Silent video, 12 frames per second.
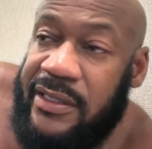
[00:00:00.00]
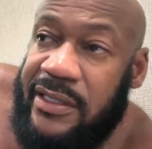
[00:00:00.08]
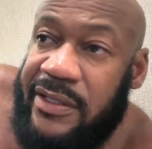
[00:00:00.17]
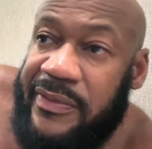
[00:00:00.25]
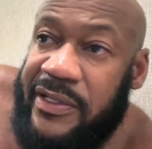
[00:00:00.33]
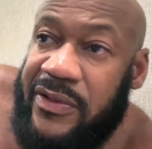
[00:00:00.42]

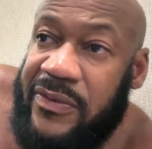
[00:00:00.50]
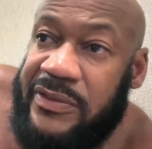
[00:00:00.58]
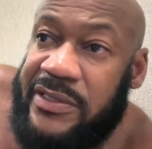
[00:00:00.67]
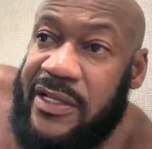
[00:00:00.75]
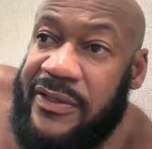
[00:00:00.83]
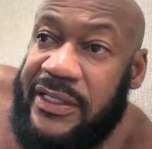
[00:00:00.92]
Let me know
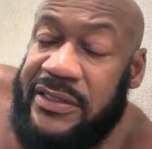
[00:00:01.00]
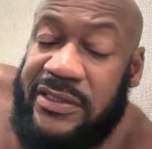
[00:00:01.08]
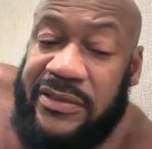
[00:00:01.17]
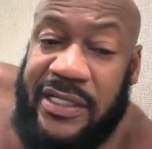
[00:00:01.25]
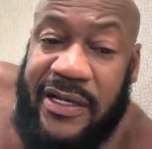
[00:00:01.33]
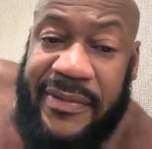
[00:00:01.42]
what y'all think
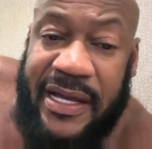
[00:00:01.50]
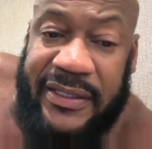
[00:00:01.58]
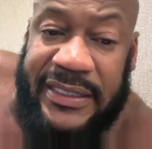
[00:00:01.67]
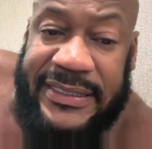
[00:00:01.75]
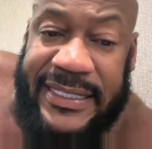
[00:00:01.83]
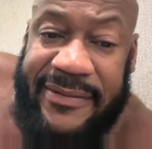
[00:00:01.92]
think about
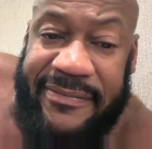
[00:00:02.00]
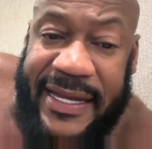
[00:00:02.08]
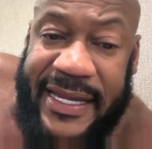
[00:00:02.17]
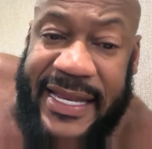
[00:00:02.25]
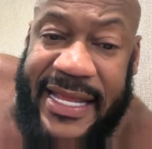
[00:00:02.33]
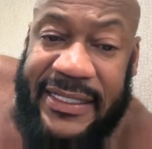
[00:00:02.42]
this
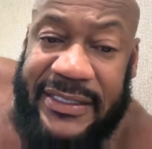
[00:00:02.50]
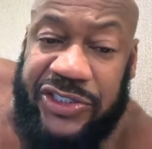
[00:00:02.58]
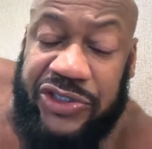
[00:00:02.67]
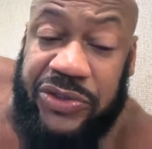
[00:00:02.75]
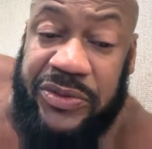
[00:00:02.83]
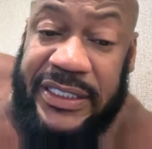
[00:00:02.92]
inmate
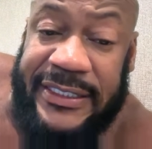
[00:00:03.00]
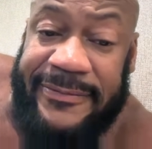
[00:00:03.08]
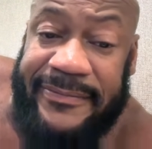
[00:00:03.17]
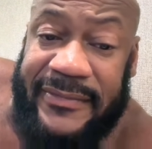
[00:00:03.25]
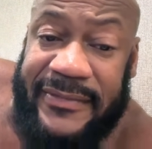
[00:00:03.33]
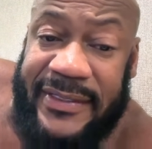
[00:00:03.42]

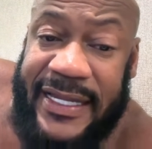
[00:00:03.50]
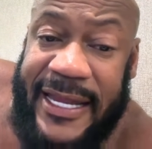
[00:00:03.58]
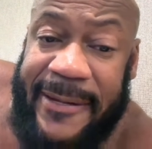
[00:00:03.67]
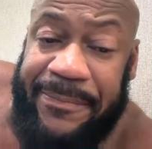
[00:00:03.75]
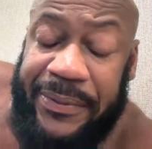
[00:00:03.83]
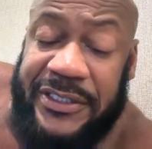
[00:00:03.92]
shooting
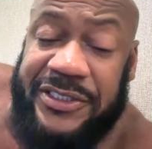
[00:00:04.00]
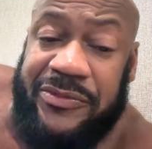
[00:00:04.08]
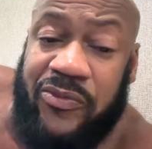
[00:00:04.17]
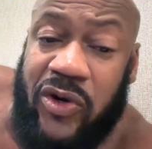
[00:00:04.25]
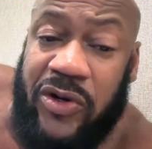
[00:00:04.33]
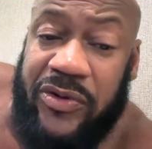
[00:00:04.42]
a
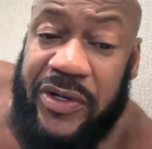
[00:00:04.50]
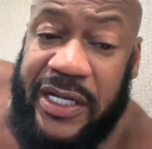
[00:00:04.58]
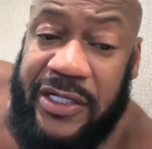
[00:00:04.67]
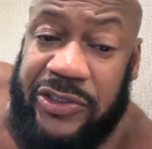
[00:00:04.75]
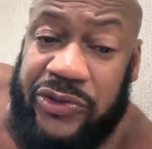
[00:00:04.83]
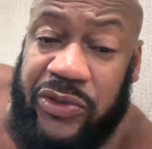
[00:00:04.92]
prison worker
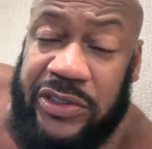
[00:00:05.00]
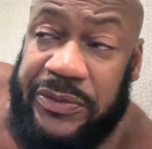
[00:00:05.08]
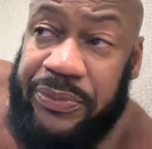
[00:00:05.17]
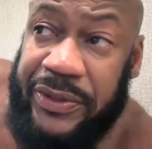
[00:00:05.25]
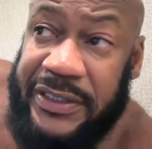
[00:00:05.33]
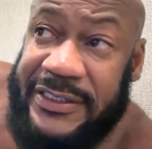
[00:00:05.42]
in a
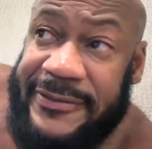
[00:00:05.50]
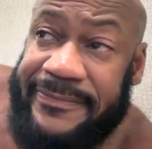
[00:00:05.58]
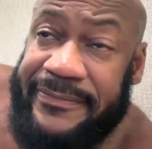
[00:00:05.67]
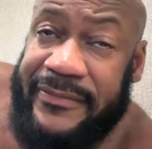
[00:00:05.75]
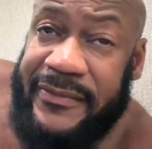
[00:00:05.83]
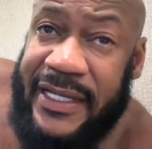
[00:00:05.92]
Georgia
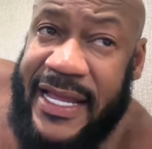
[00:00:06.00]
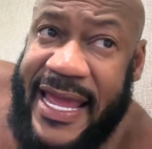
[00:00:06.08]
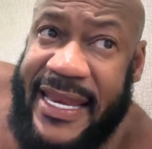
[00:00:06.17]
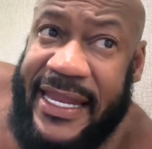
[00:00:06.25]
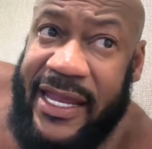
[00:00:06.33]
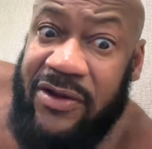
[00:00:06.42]
prison.
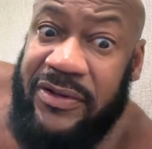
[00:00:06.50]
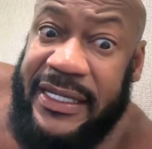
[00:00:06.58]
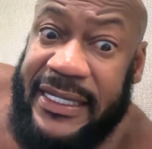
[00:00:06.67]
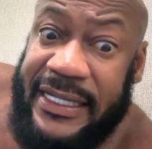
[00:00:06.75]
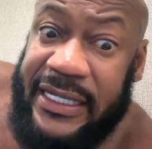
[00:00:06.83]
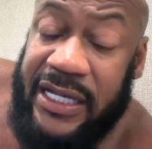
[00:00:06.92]
How the hell did
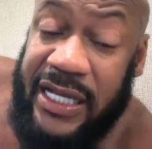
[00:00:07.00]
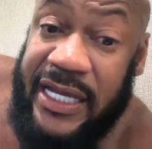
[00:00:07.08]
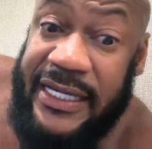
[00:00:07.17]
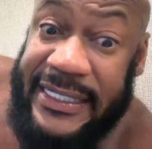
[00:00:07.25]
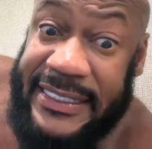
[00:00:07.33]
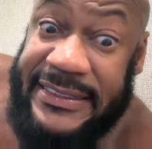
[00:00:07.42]
he get a
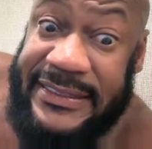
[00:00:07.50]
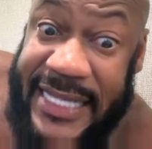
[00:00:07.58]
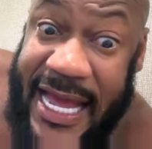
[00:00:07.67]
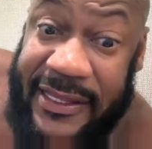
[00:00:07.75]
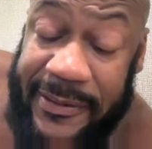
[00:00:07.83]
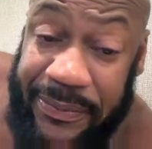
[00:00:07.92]
gun
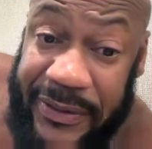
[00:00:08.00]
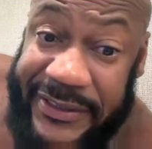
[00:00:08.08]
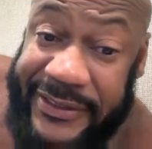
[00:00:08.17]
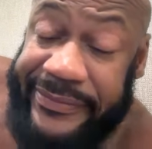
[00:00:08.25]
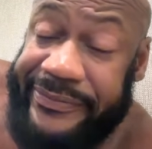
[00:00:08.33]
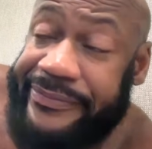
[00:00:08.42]
inside the
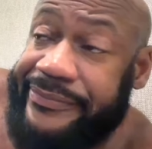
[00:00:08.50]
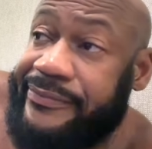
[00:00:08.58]
prison?